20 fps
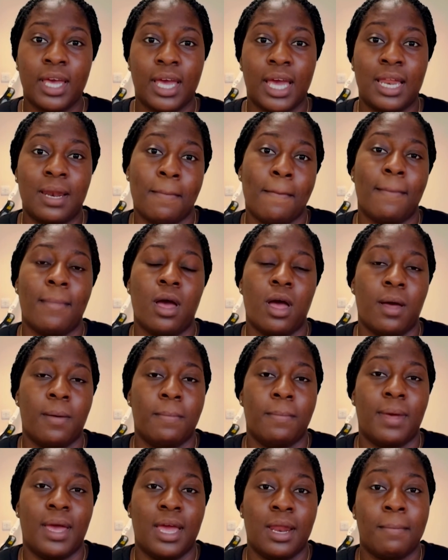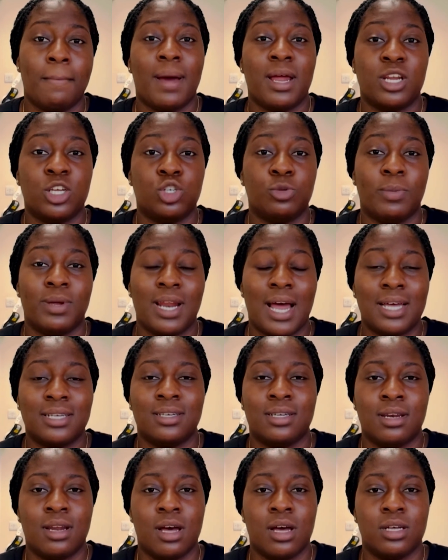in management as a
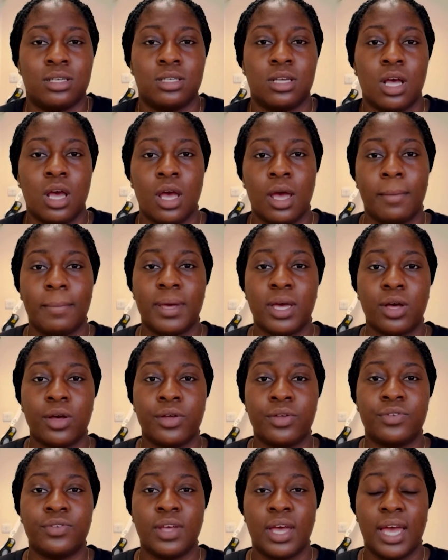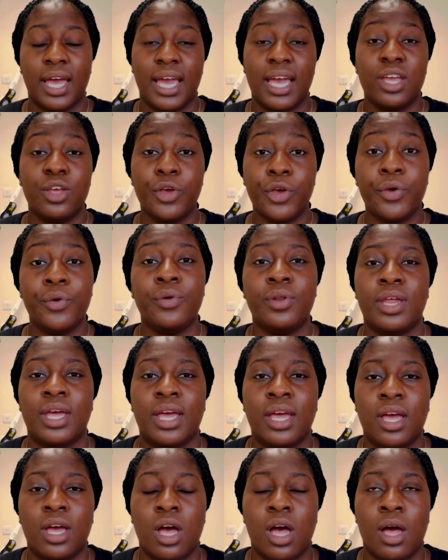nurse. Because in
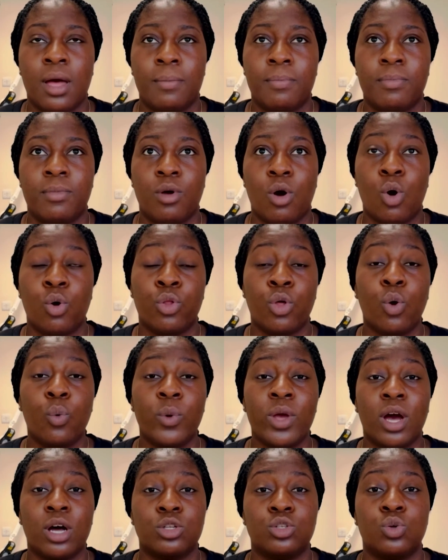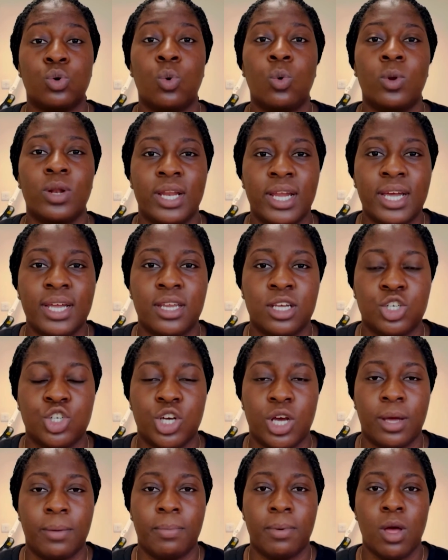uni, although we are taught
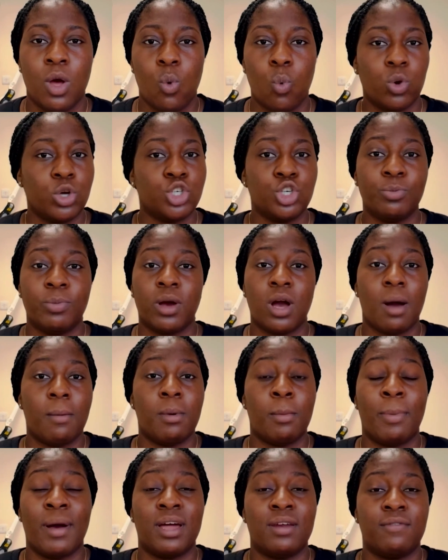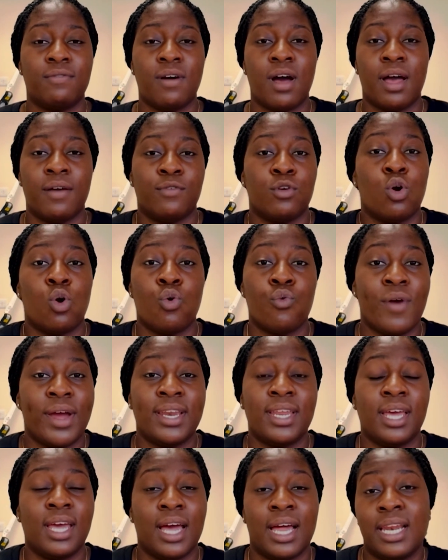leadership, once you become a band 5, you're
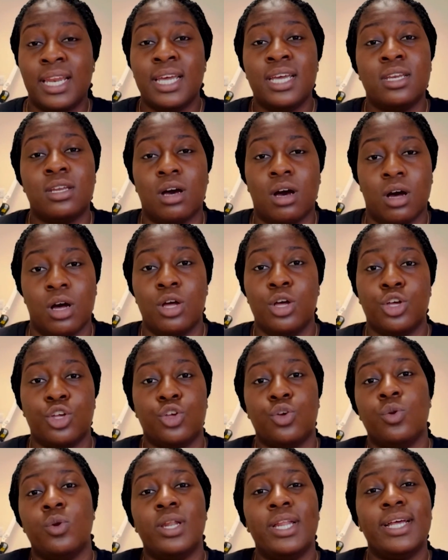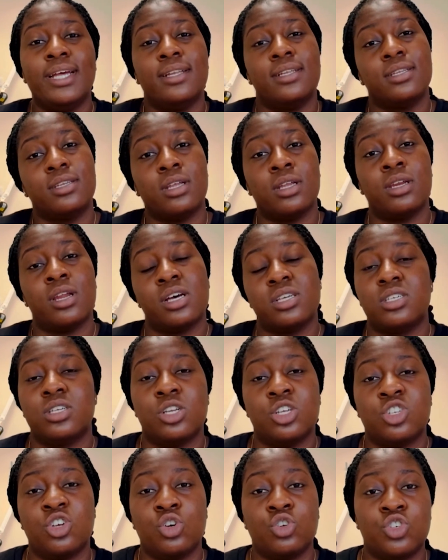already a leader. You lead the nursing
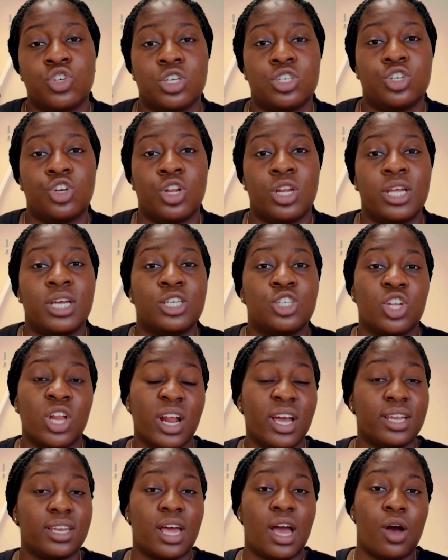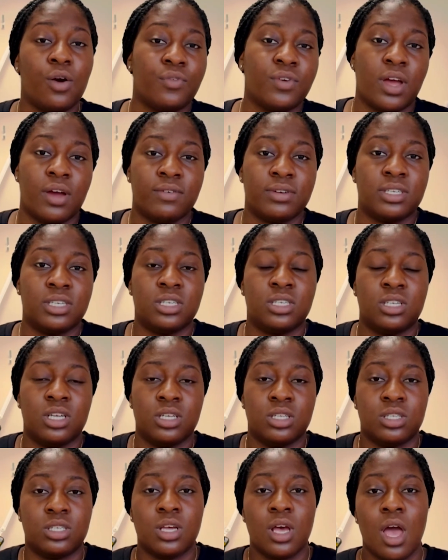associates, you lead the healthcare
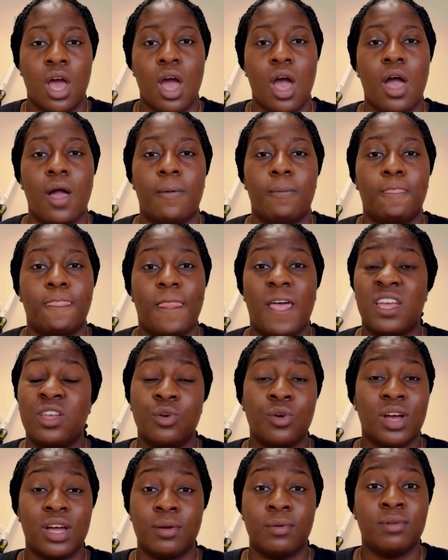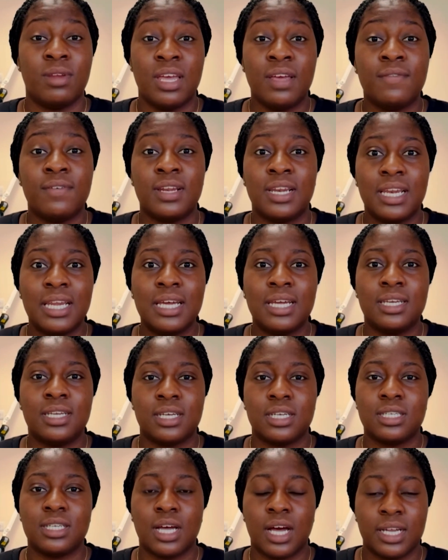assistants, and you can even lead
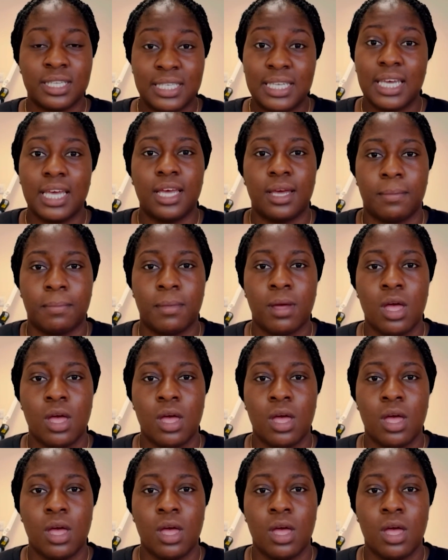a team,